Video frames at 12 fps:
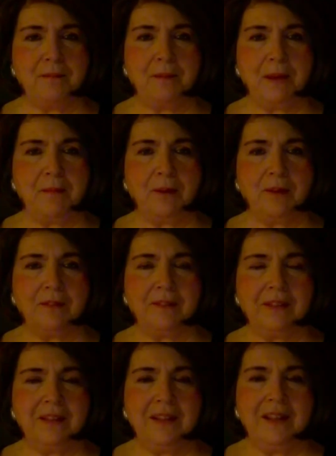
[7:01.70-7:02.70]
people.
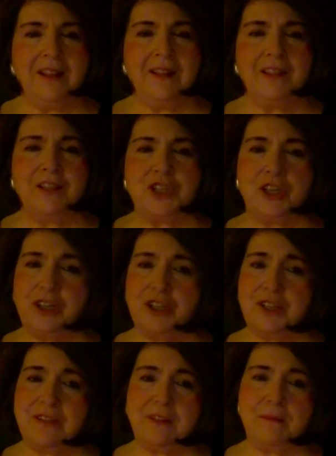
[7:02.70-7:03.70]
The church
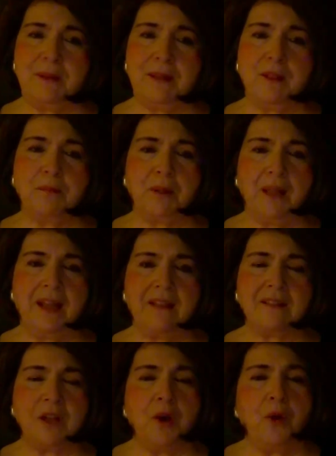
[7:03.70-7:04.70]
is to be the place